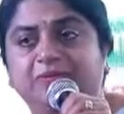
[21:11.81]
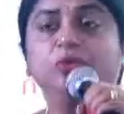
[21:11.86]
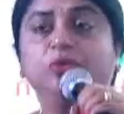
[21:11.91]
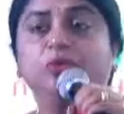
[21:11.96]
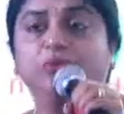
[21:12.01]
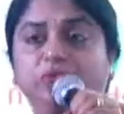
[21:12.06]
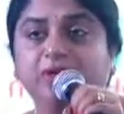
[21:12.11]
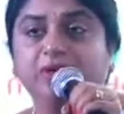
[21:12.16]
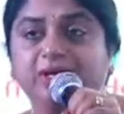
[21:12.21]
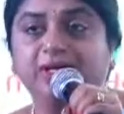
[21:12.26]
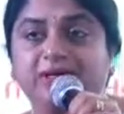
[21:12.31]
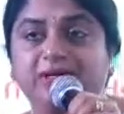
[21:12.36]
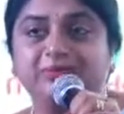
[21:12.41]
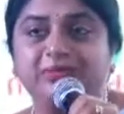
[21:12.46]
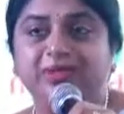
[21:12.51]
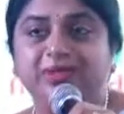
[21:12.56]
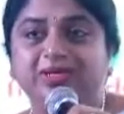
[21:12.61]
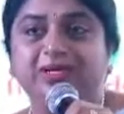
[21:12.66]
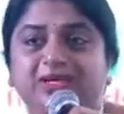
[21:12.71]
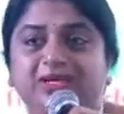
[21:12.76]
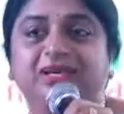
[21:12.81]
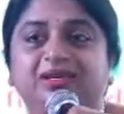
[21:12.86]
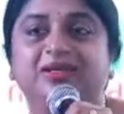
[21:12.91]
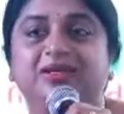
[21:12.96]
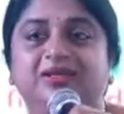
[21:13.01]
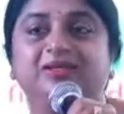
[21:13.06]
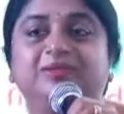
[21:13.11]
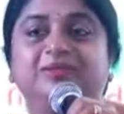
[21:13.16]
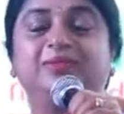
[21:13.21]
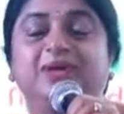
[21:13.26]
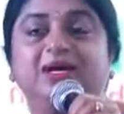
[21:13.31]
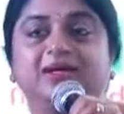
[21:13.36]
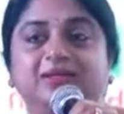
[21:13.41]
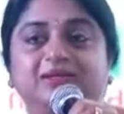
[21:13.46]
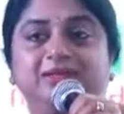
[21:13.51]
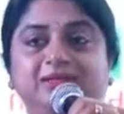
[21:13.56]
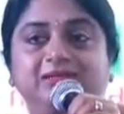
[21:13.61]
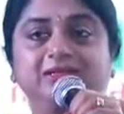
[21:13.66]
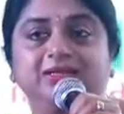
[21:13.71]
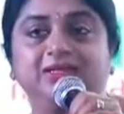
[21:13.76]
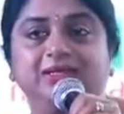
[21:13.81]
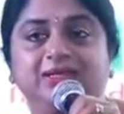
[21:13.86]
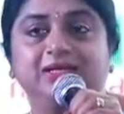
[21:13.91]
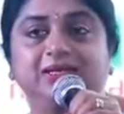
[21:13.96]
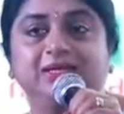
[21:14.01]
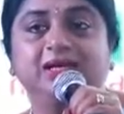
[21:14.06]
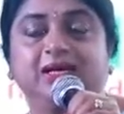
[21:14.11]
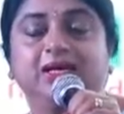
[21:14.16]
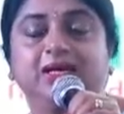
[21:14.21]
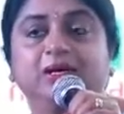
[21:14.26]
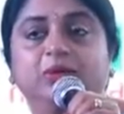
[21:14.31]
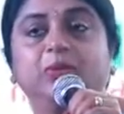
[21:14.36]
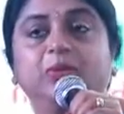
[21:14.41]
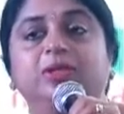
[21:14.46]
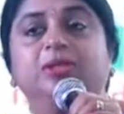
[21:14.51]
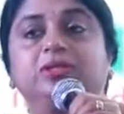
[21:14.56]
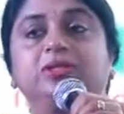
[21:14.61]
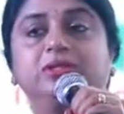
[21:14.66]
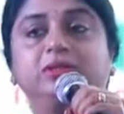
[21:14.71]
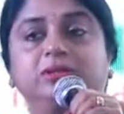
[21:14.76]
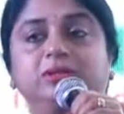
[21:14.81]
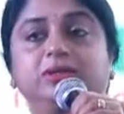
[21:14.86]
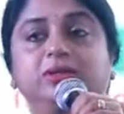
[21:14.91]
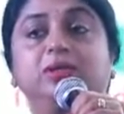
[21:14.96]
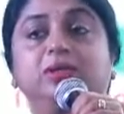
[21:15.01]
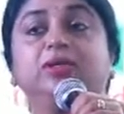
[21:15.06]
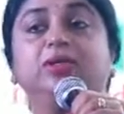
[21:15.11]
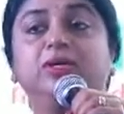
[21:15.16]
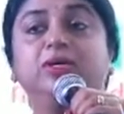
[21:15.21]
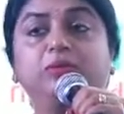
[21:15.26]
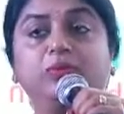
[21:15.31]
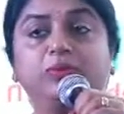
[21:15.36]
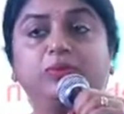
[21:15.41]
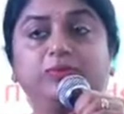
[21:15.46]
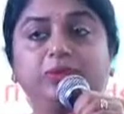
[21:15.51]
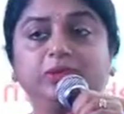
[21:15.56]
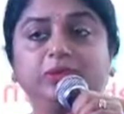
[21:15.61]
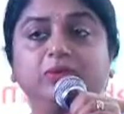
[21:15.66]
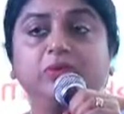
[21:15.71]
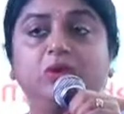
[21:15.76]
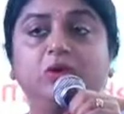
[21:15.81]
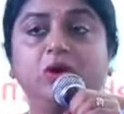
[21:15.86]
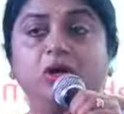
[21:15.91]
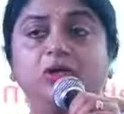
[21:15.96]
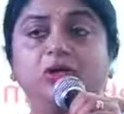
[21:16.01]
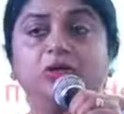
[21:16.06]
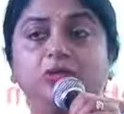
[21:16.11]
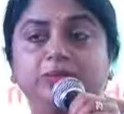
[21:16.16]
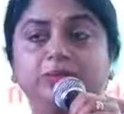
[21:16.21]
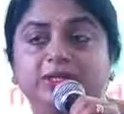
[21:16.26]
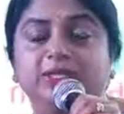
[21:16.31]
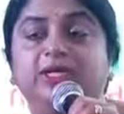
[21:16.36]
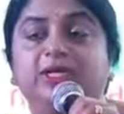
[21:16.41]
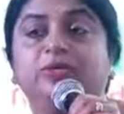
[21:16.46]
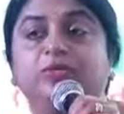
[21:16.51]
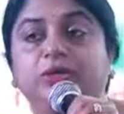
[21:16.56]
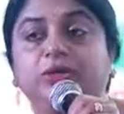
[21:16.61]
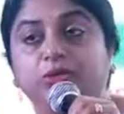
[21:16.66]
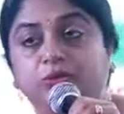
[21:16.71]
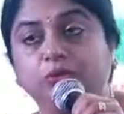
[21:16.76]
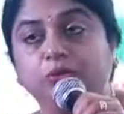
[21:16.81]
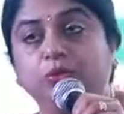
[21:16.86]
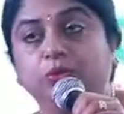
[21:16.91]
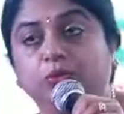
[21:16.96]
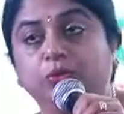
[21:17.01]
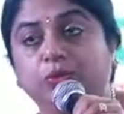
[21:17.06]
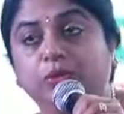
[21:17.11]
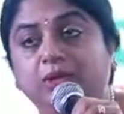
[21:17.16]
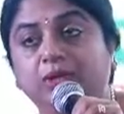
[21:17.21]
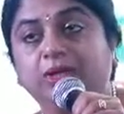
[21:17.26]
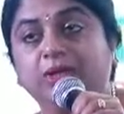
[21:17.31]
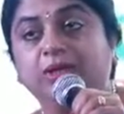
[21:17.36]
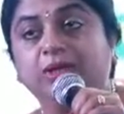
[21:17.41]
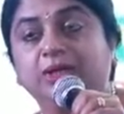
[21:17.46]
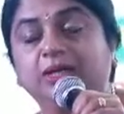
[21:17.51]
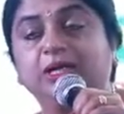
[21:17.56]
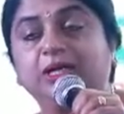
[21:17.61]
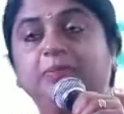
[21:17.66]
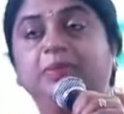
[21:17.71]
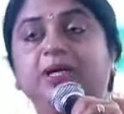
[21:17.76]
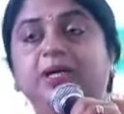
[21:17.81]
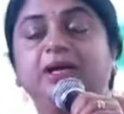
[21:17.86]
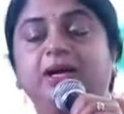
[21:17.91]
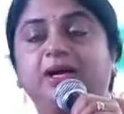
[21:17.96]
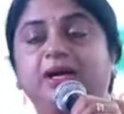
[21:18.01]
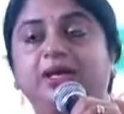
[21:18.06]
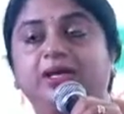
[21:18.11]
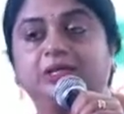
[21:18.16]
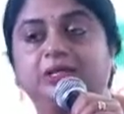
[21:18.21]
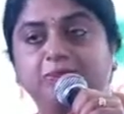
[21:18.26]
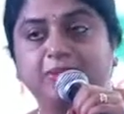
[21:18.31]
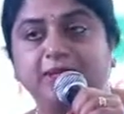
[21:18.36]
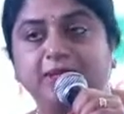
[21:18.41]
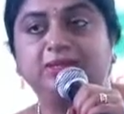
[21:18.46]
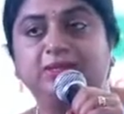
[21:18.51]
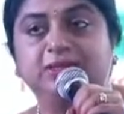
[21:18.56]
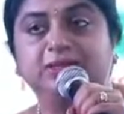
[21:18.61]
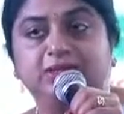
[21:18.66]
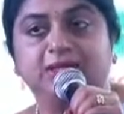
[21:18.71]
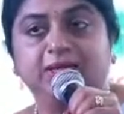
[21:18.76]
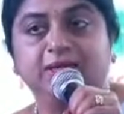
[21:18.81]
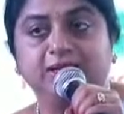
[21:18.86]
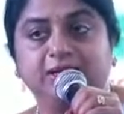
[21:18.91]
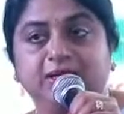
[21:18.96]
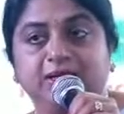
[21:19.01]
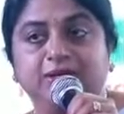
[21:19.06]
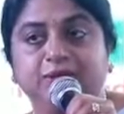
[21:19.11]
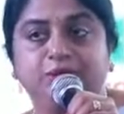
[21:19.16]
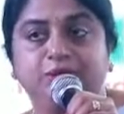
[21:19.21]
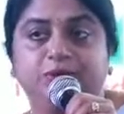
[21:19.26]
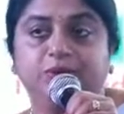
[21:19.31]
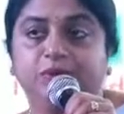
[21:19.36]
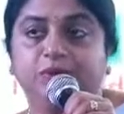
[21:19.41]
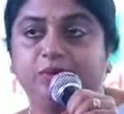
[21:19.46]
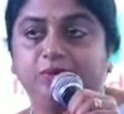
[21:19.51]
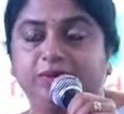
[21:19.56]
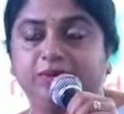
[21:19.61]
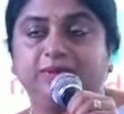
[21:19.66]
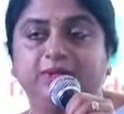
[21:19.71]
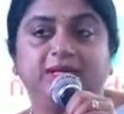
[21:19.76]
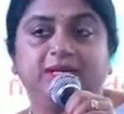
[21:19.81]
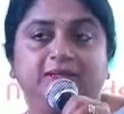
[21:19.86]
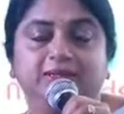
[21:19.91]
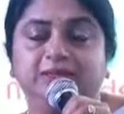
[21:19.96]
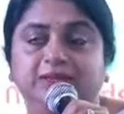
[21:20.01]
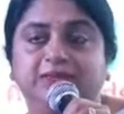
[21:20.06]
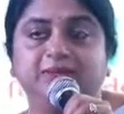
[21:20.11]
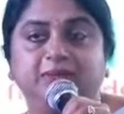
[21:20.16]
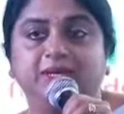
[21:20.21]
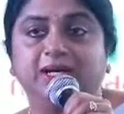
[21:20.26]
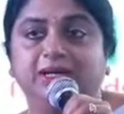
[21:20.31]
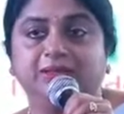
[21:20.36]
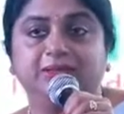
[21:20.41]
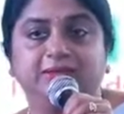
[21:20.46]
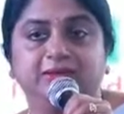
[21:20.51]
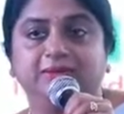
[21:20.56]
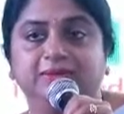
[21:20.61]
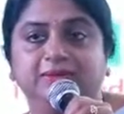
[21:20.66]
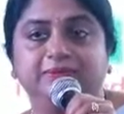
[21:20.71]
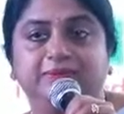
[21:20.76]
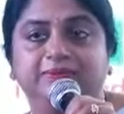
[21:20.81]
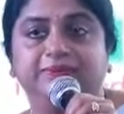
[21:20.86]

So, for a company like Margadarshi, which in the, with the volumes that we do, keeping our expenses under control, that is the margin.